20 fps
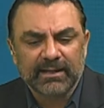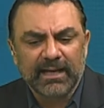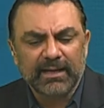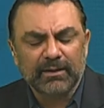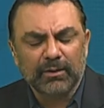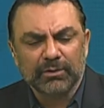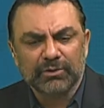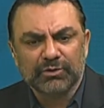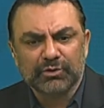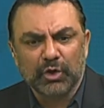
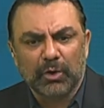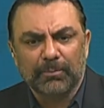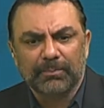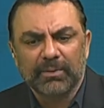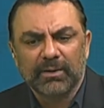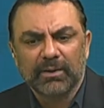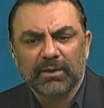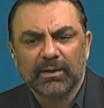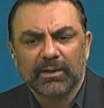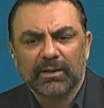and on
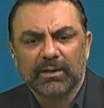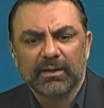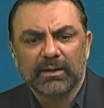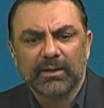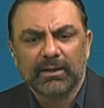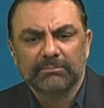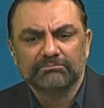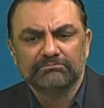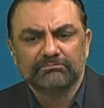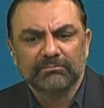top
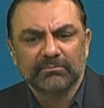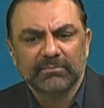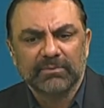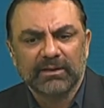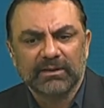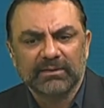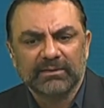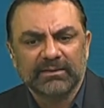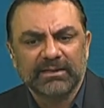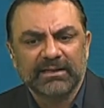
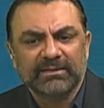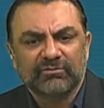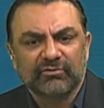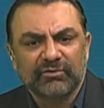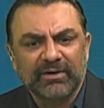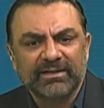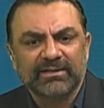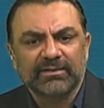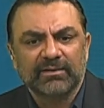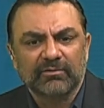the
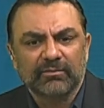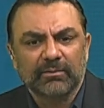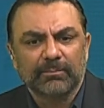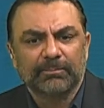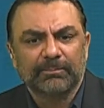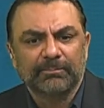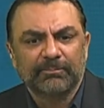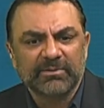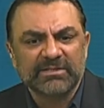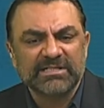threat
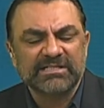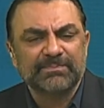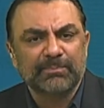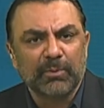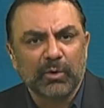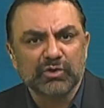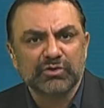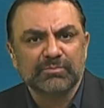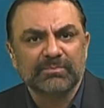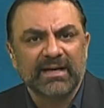which is
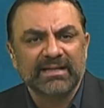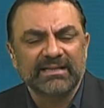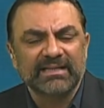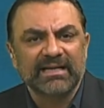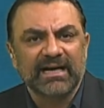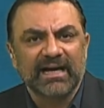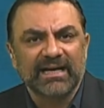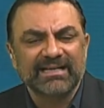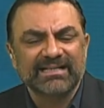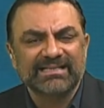posed by
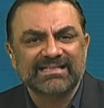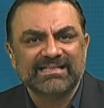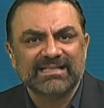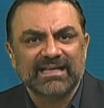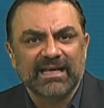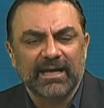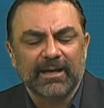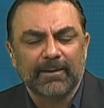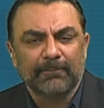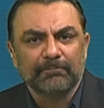the
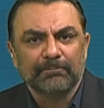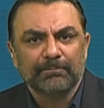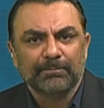ISK,